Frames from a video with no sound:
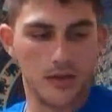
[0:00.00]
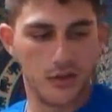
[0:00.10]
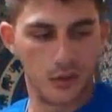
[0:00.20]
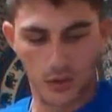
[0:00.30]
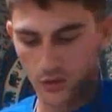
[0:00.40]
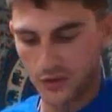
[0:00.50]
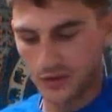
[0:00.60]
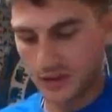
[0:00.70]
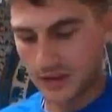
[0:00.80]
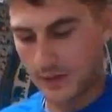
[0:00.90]
So you'll just
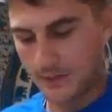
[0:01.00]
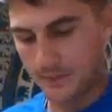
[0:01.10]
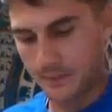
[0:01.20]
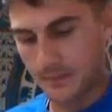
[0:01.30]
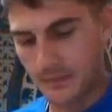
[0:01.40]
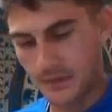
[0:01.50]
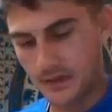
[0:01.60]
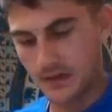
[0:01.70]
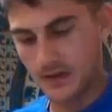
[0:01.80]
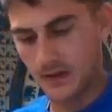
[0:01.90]
take
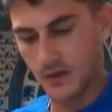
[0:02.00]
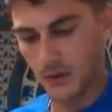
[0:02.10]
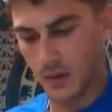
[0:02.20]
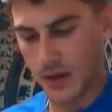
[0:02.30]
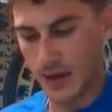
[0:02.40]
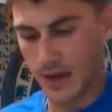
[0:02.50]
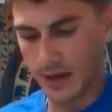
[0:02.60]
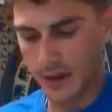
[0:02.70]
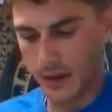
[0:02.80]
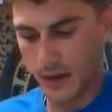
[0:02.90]
your
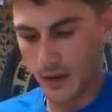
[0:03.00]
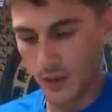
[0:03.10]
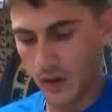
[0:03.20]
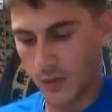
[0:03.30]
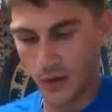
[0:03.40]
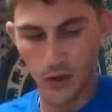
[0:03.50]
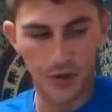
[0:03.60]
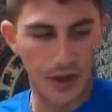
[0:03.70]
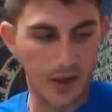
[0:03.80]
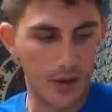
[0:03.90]
rag, Wipe it all
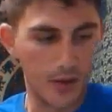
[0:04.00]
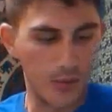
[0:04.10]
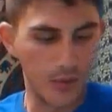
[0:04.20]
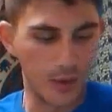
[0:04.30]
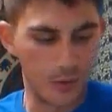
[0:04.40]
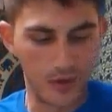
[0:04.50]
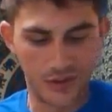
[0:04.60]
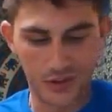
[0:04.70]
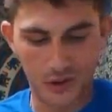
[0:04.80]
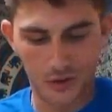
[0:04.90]
down with a little bit of
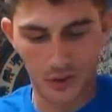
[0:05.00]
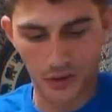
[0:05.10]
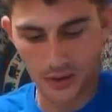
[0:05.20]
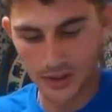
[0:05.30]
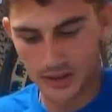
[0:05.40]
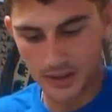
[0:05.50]
solvent on it.